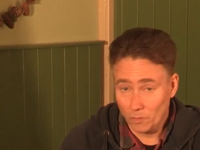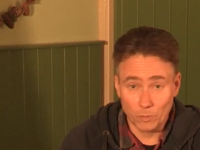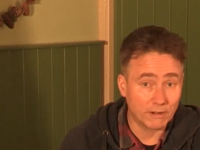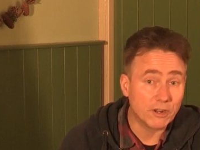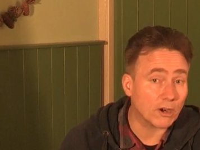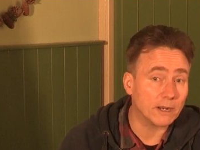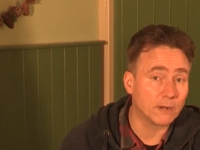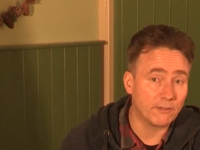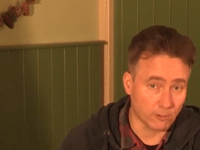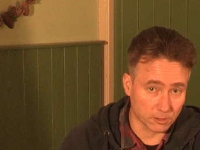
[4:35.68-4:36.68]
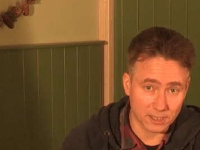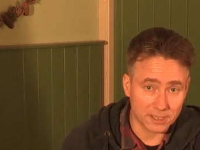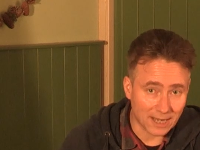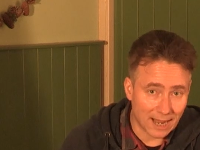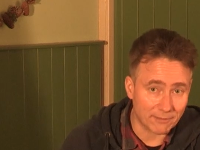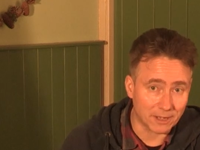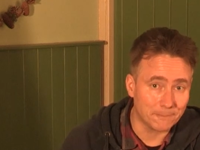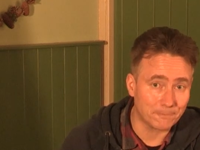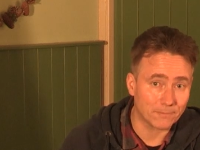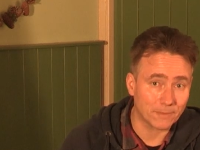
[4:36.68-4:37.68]
We're incredibly fortunate to have it,
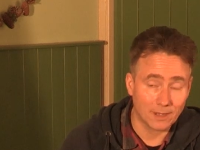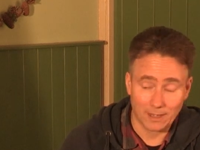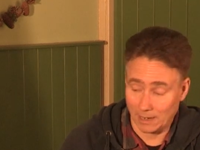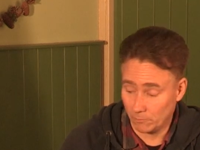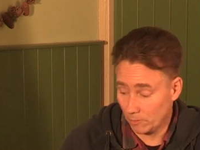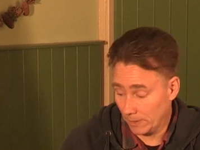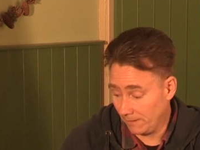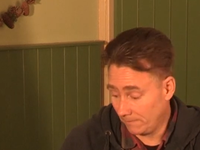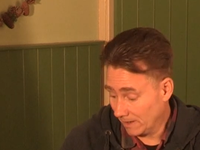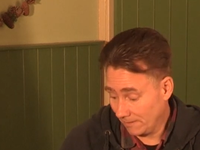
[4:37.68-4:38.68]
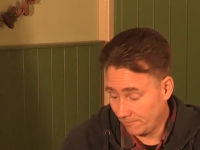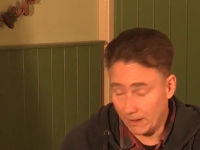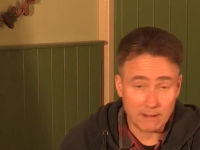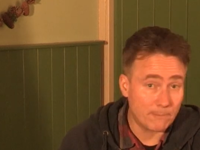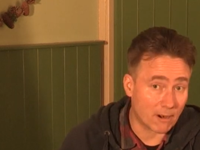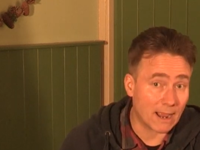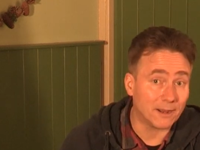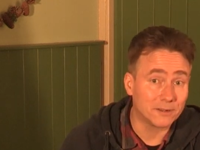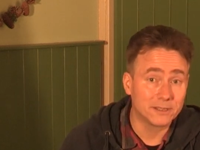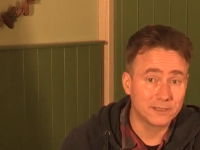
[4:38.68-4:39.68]
and we'll be very
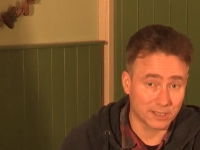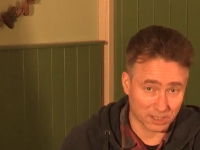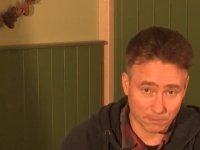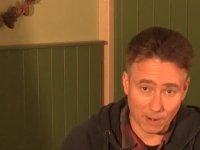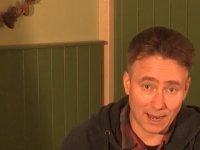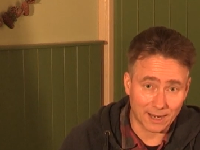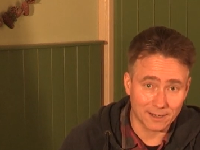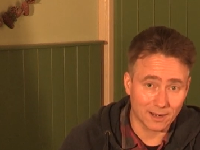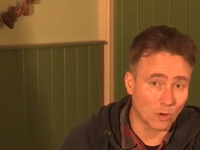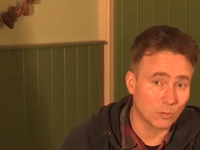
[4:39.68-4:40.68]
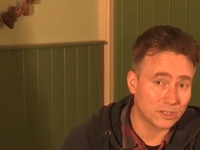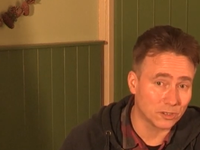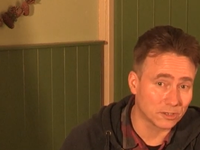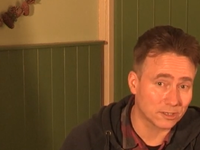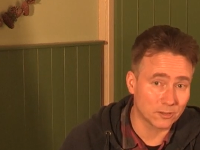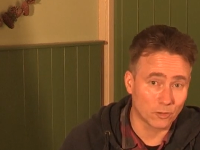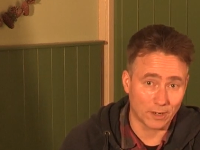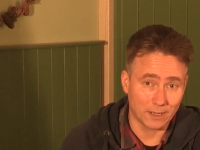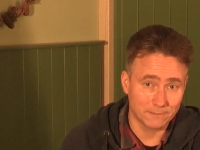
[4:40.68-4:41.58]
proud to display it along with John's story.